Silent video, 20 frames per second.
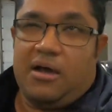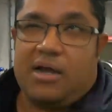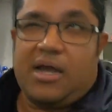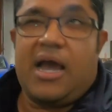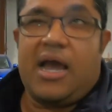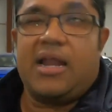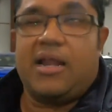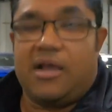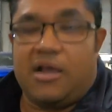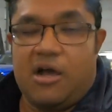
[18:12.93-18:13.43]

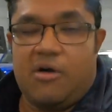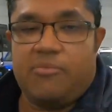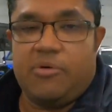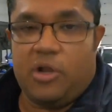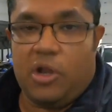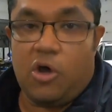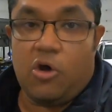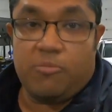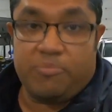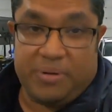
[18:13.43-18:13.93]
kind of come with
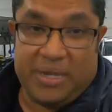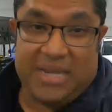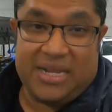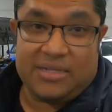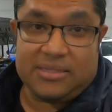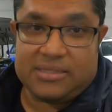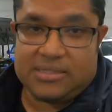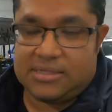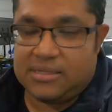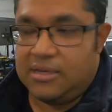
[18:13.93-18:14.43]
low
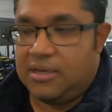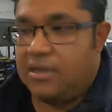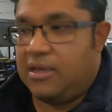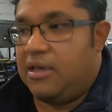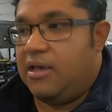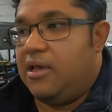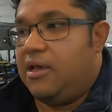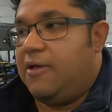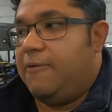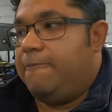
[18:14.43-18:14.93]
impedance
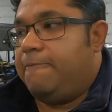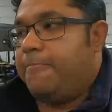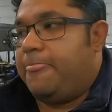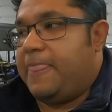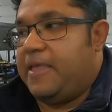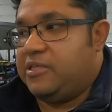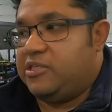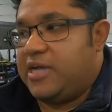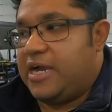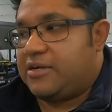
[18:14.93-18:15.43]

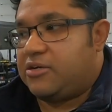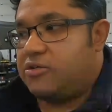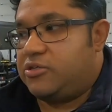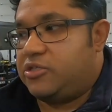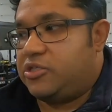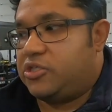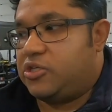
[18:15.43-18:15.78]
injectors,